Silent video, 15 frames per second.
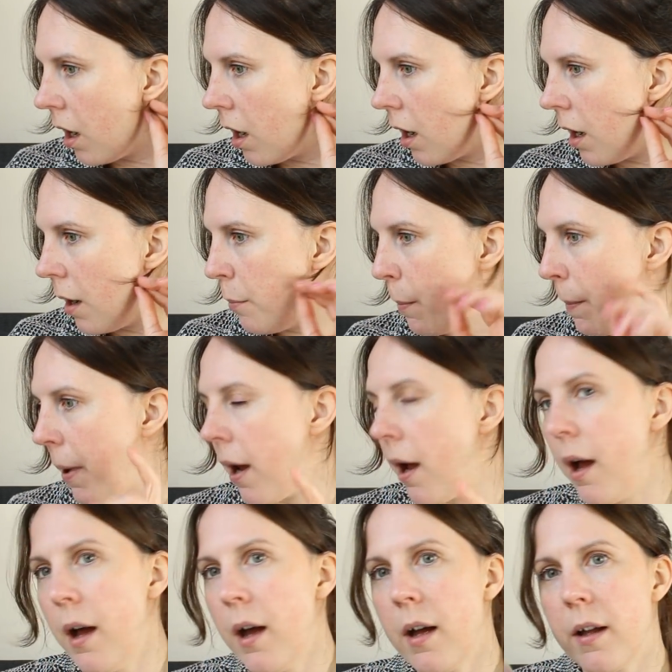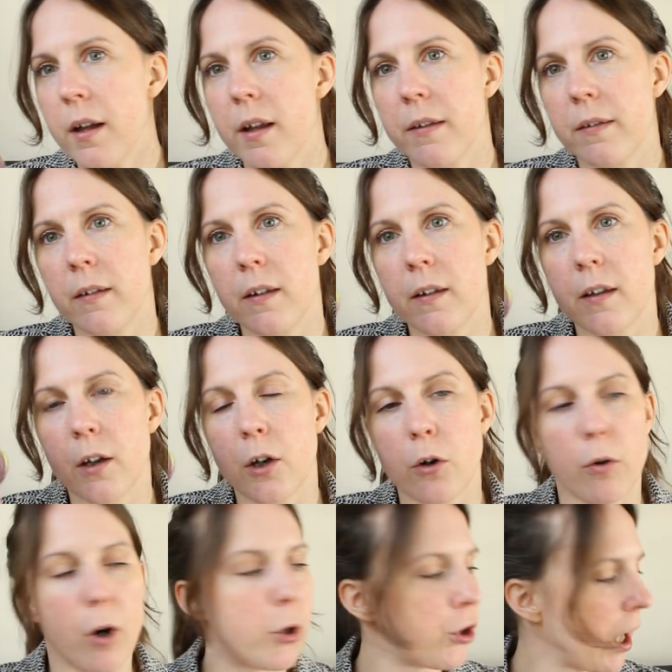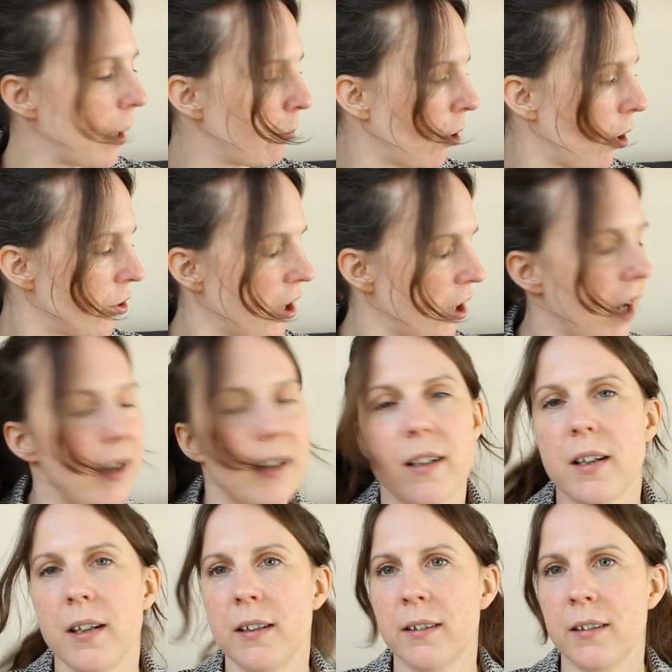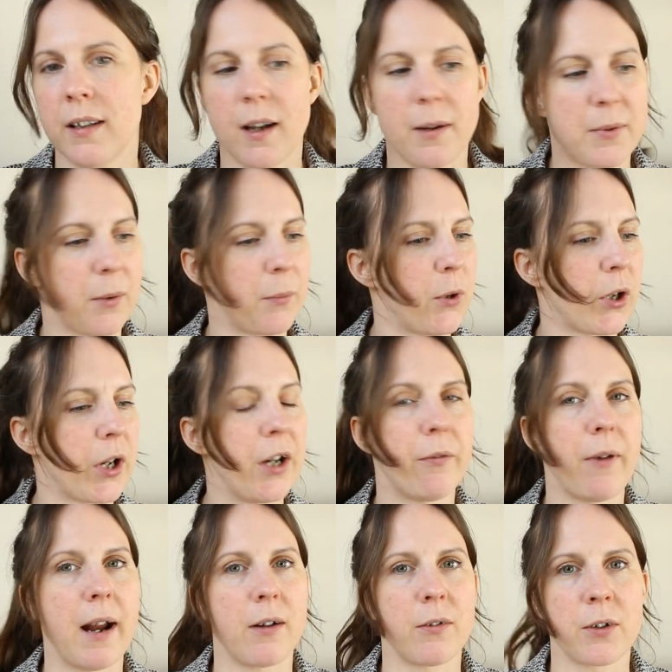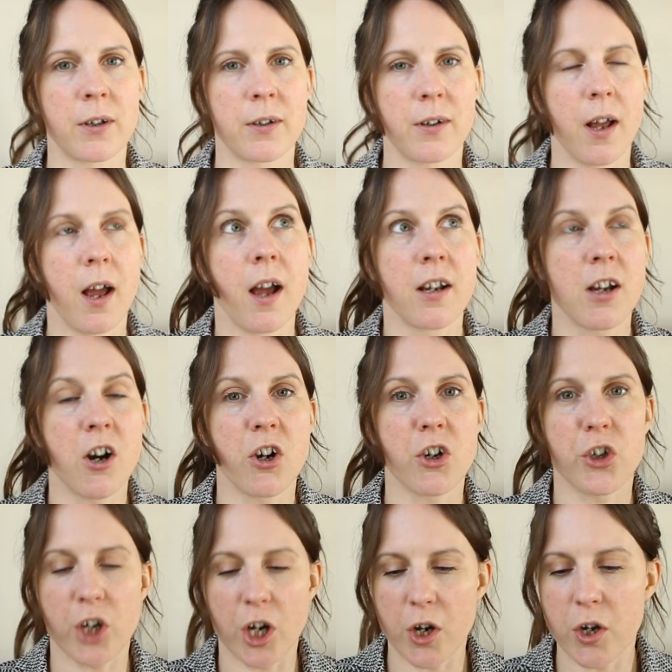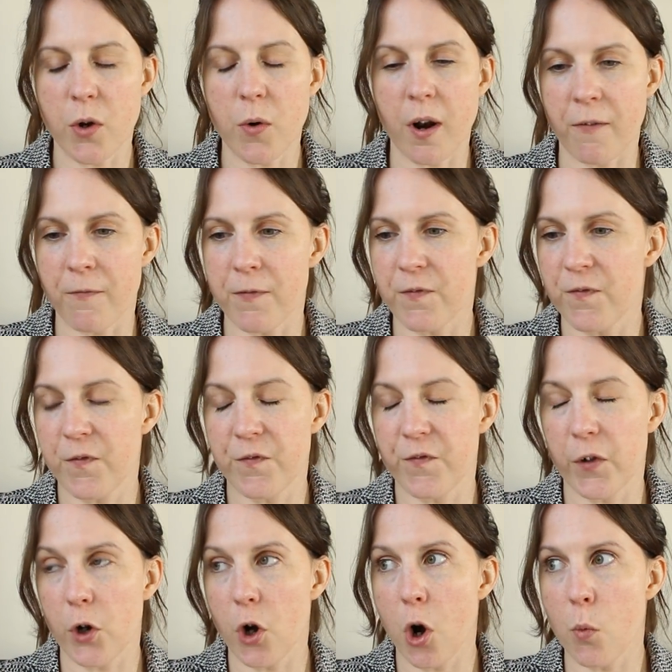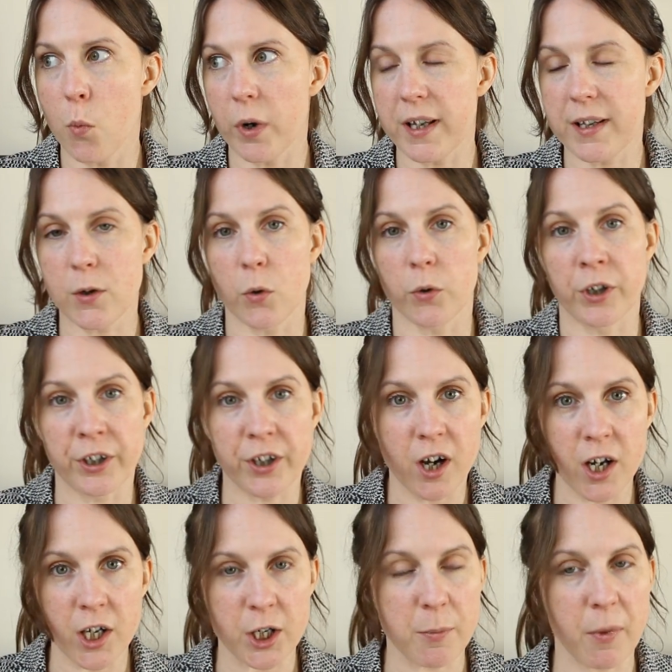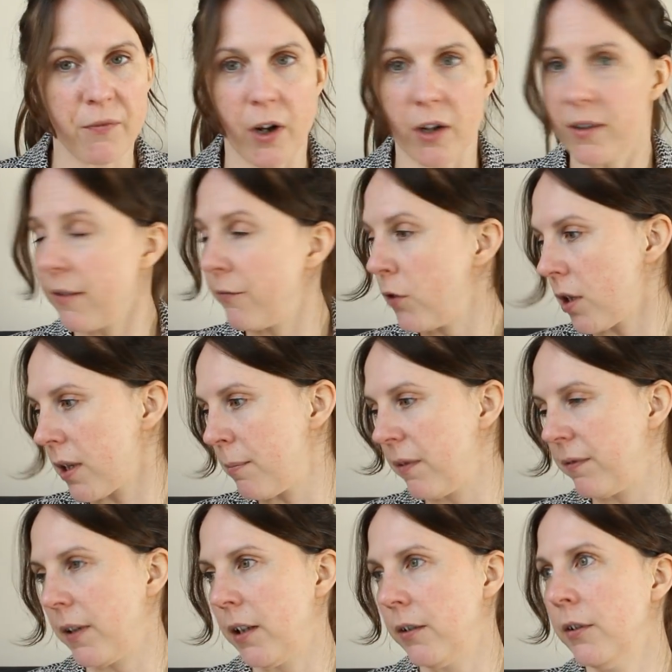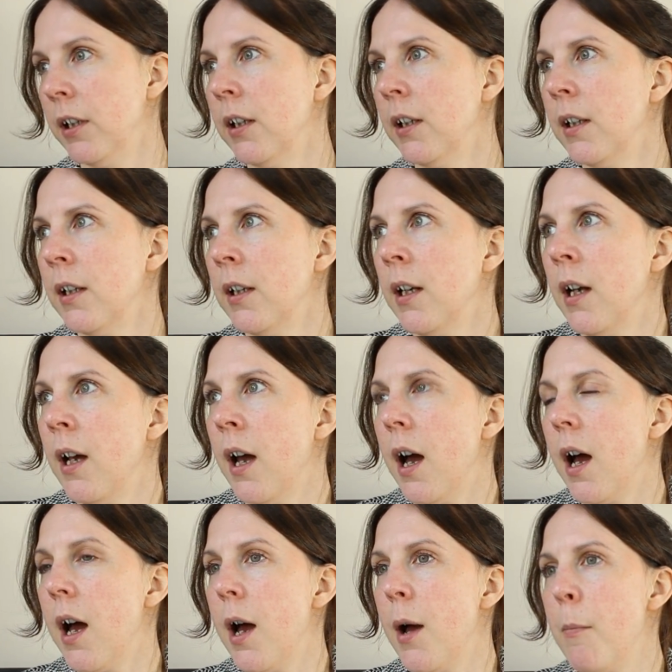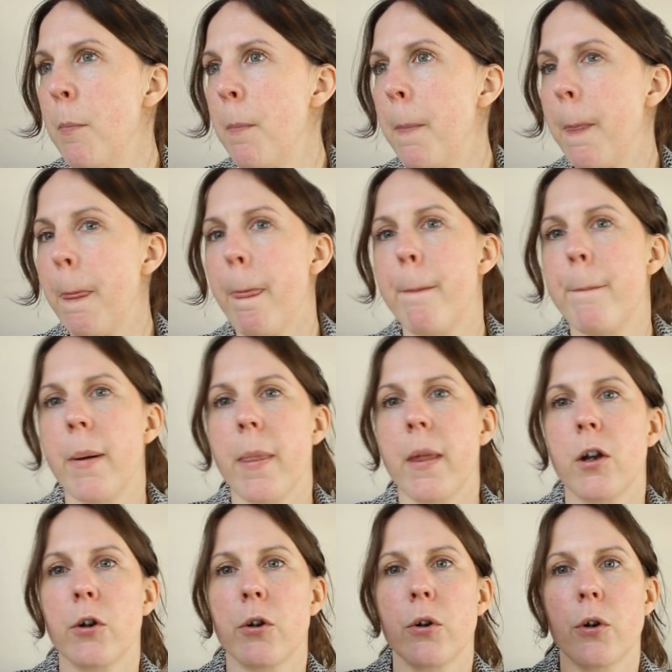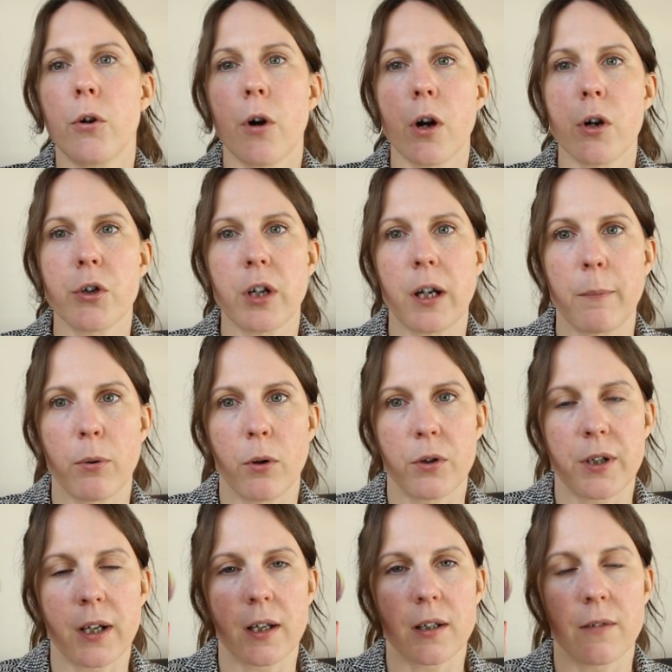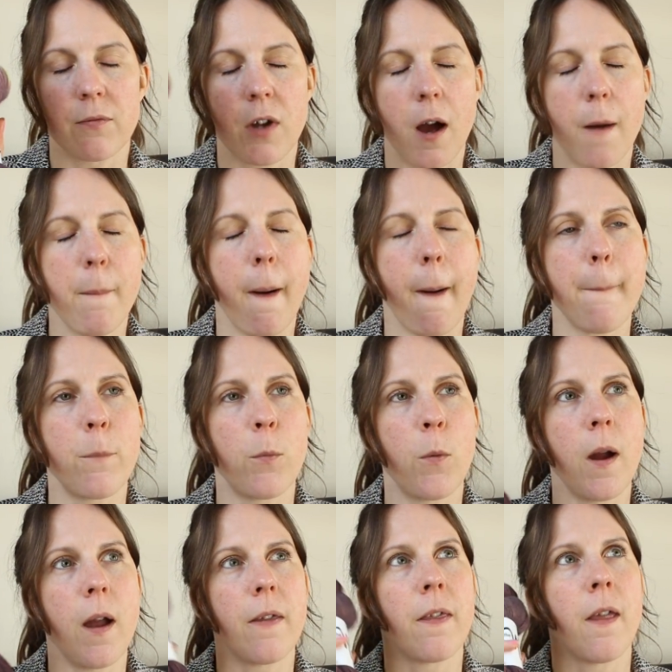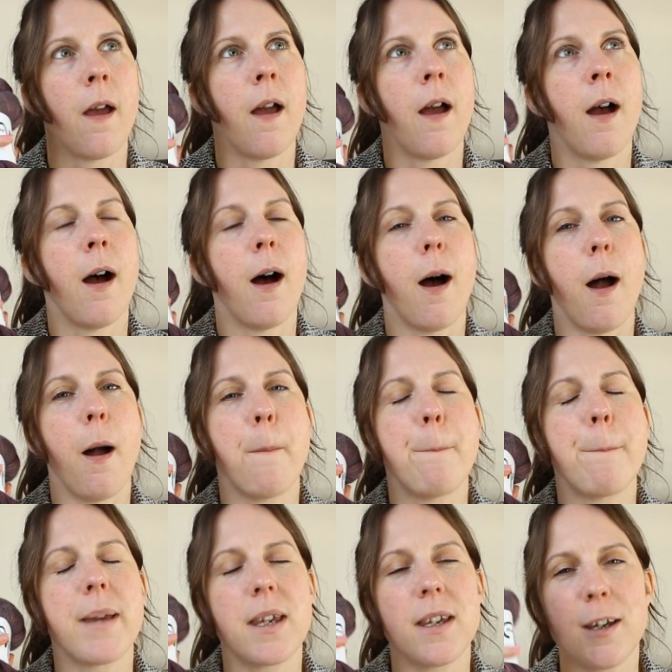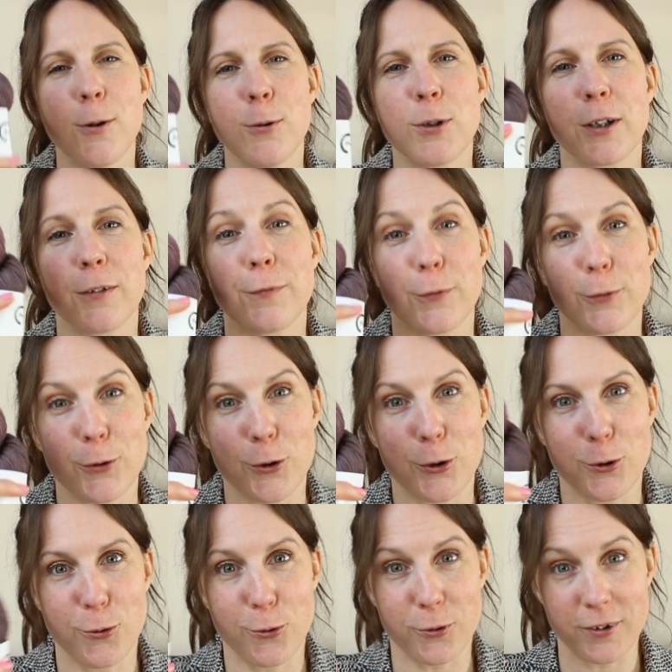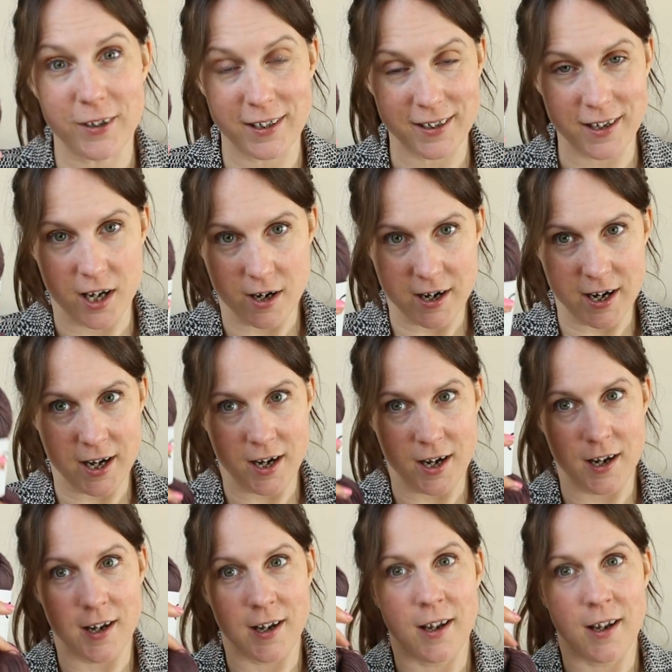But the crochet project, so I'm looking around, can't show you, and I've forgotten what it's called, and I can't look at my phone because I've lost my phone. But the crochet project have come up with a beautiful shawl design